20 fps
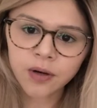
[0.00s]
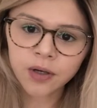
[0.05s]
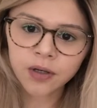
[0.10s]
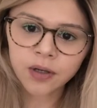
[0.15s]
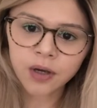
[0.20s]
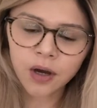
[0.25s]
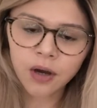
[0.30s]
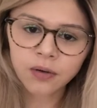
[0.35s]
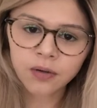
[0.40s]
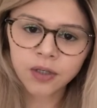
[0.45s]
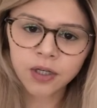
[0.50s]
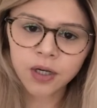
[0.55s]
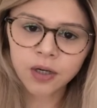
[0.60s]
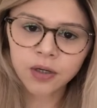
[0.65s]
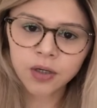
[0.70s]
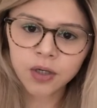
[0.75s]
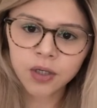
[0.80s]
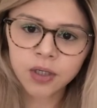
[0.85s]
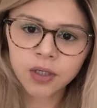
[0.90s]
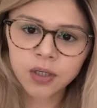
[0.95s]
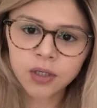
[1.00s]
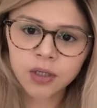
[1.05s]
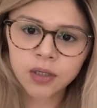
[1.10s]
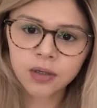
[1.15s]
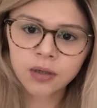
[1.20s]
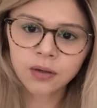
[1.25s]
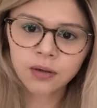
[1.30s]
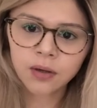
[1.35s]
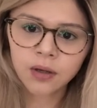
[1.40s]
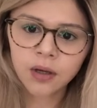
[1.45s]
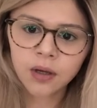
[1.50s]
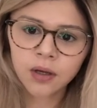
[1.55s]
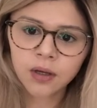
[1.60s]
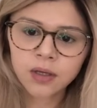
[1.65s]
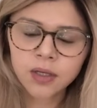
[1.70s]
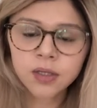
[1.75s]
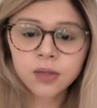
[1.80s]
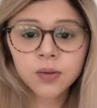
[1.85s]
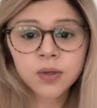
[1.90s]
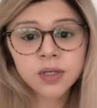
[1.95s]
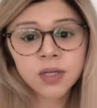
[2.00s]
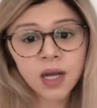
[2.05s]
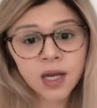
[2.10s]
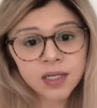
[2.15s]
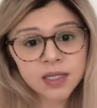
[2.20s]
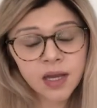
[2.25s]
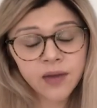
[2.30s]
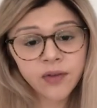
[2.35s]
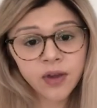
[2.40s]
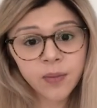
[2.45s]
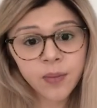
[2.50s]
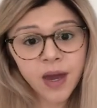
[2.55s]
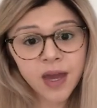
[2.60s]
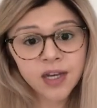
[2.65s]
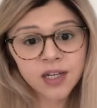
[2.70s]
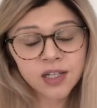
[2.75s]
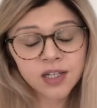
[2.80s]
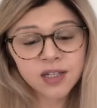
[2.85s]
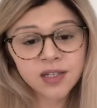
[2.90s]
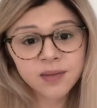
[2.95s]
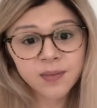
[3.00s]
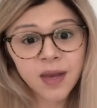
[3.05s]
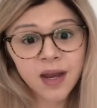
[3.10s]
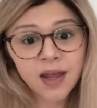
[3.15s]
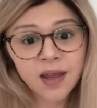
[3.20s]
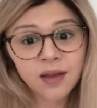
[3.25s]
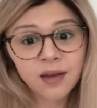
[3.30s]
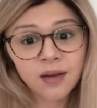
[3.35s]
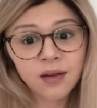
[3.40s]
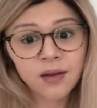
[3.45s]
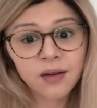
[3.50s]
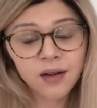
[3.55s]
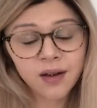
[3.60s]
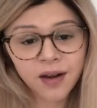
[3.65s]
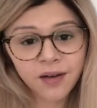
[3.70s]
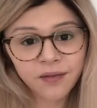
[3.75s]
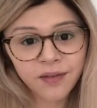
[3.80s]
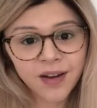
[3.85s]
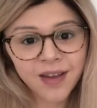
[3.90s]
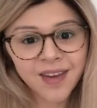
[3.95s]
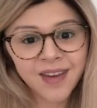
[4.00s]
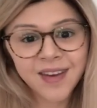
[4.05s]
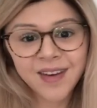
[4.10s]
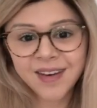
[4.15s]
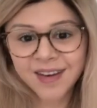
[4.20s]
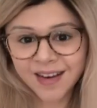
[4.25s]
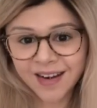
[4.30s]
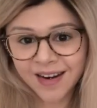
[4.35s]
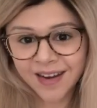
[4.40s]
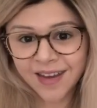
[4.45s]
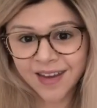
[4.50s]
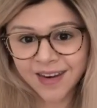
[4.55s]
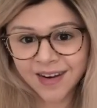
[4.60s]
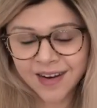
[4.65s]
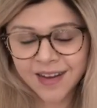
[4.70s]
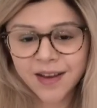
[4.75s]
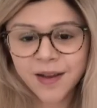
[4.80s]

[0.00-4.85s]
own deodorant. It's always nice having a patient smelling lovely and clean.